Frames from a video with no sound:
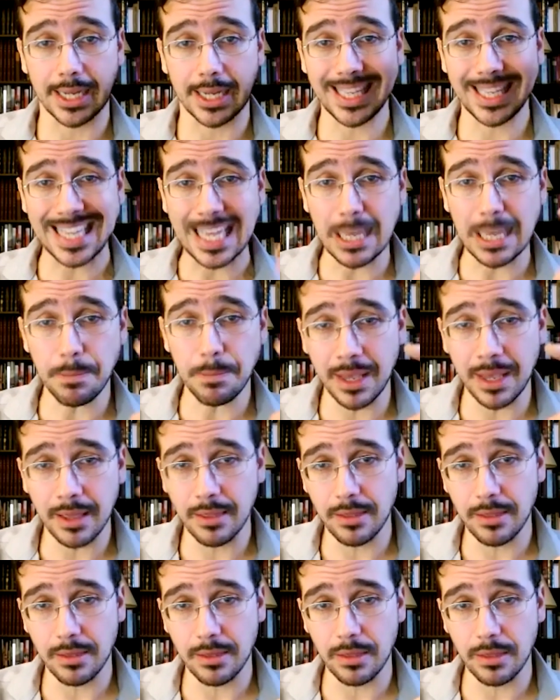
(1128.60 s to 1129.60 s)

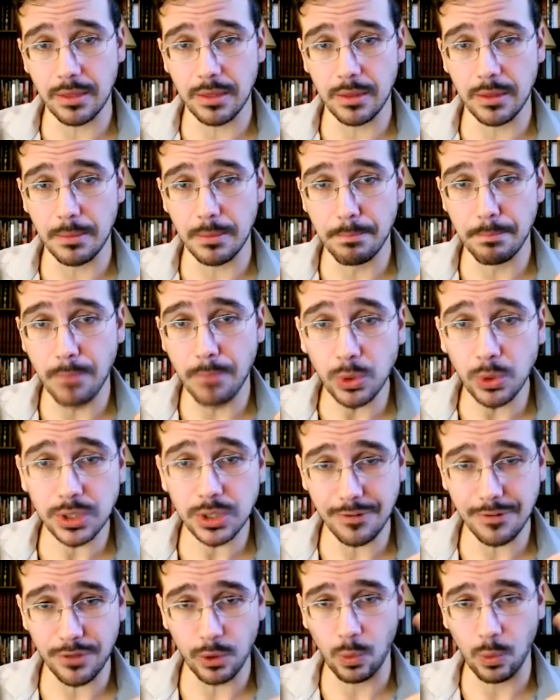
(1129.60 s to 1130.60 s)
keeping
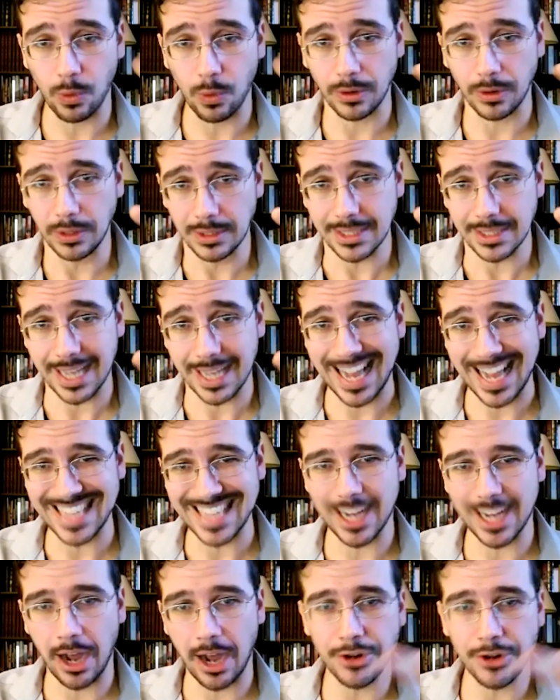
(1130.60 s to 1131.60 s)
most of the world
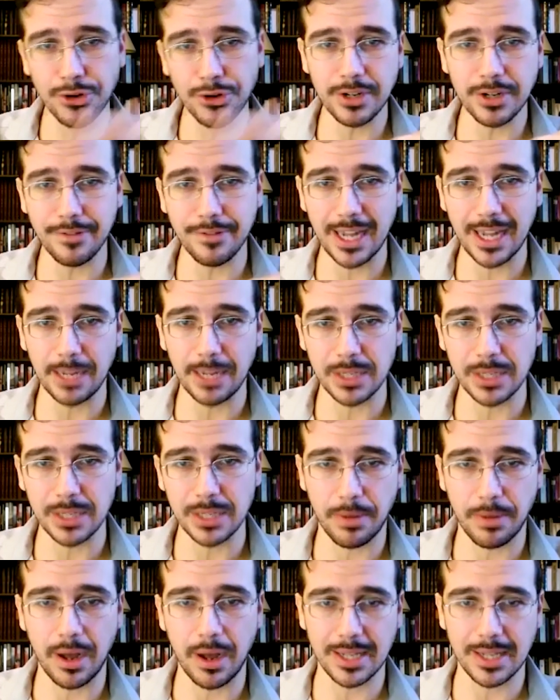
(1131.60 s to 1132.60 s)
as underdeveloped as
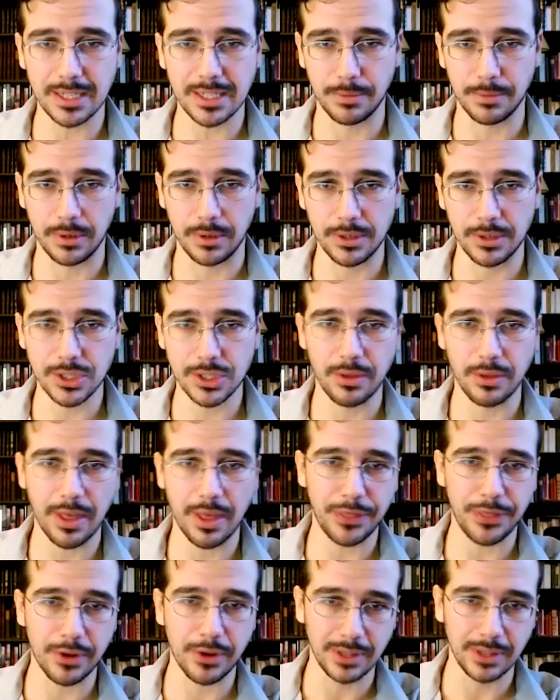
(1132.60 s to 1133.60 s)
possible so
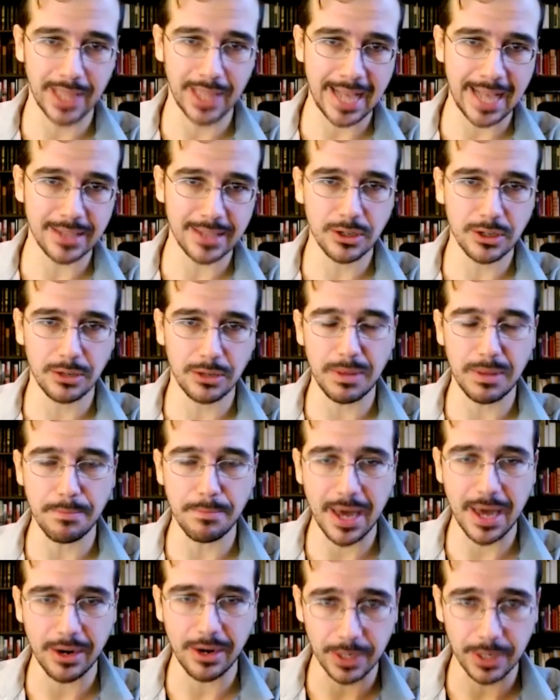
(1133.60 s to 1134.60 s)
that their lands could be
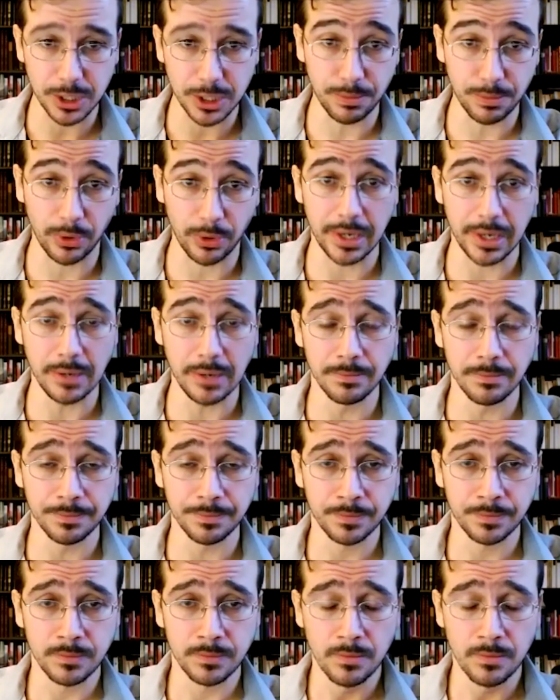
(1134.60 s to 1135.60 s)
better exploited.
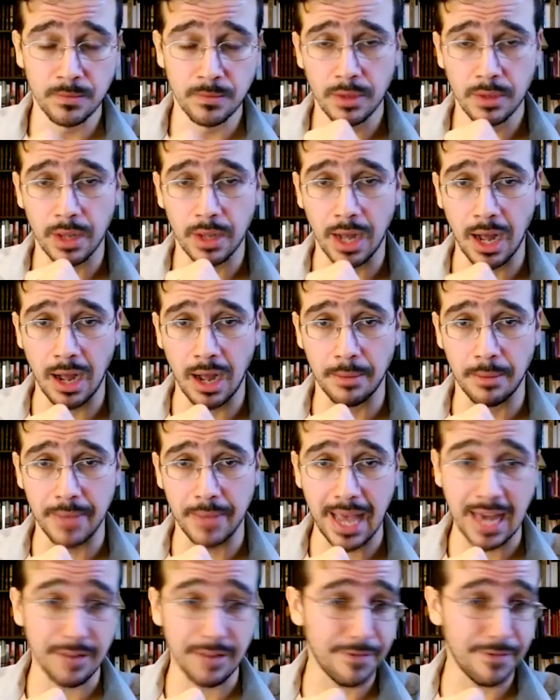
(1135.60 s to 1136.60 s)
And
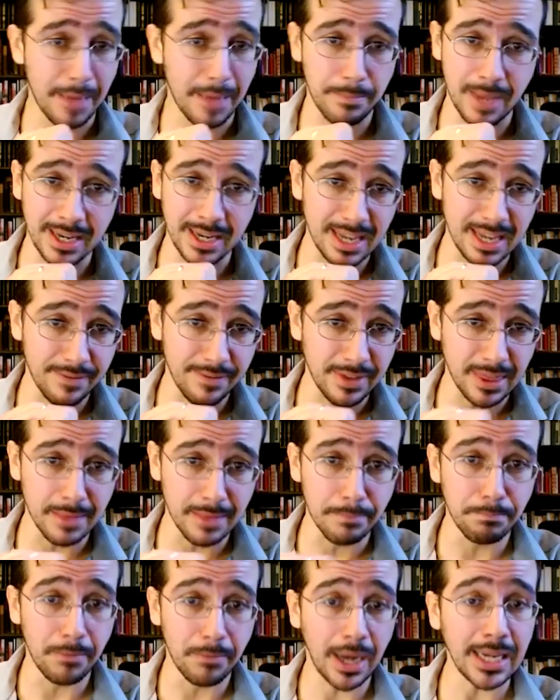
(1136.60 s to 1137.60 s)
if that meant giving
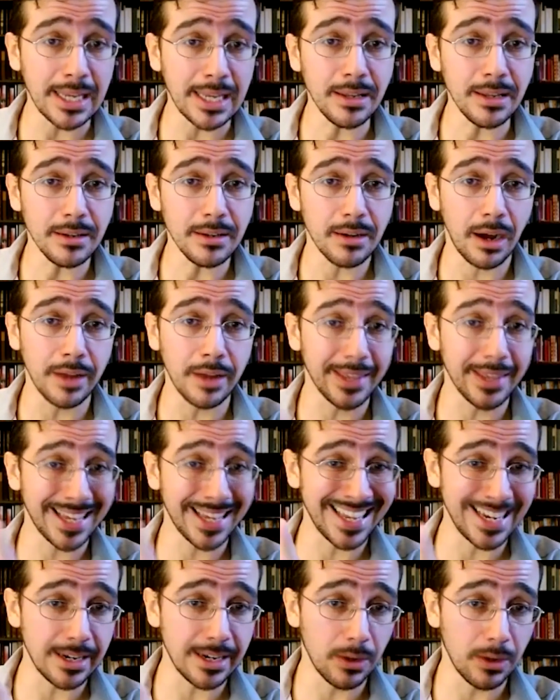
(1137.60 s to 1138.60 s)
them money
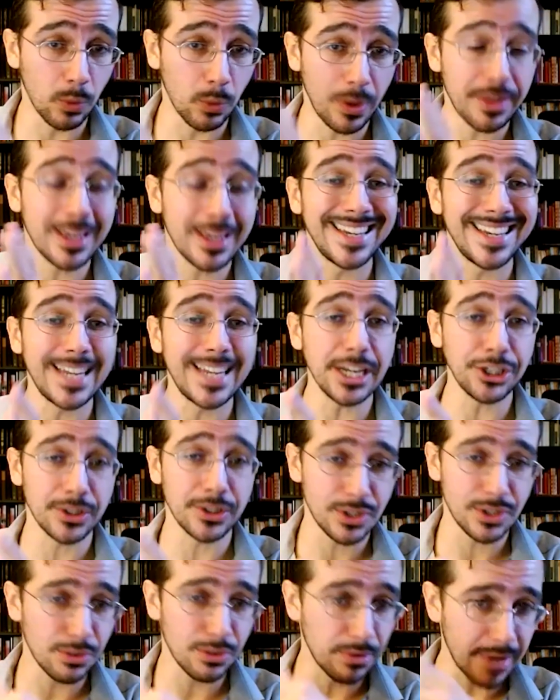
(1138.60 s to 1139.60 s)
with
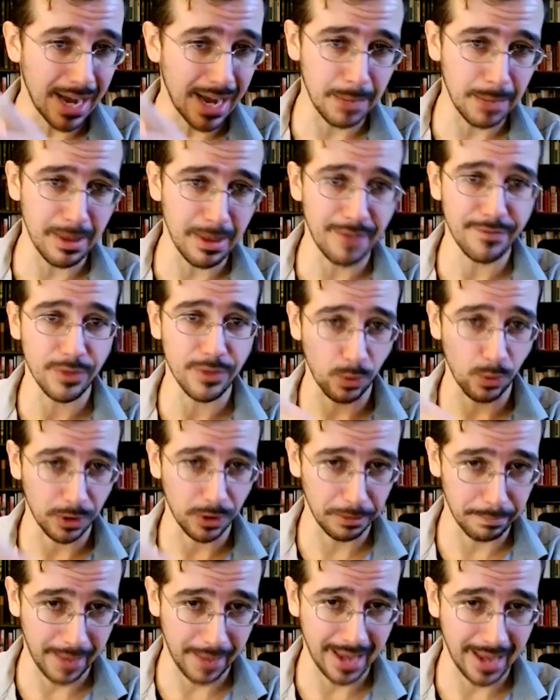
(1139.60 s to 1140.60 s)
conditions through the IMF or the
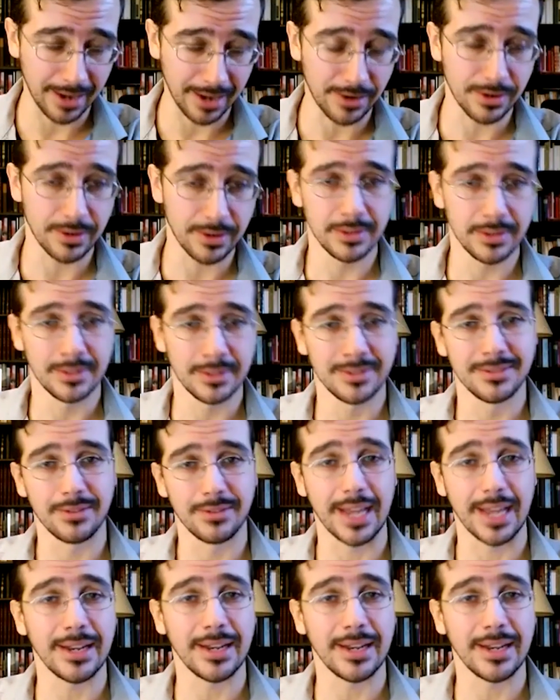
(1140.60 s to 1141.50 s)
World Bank, right,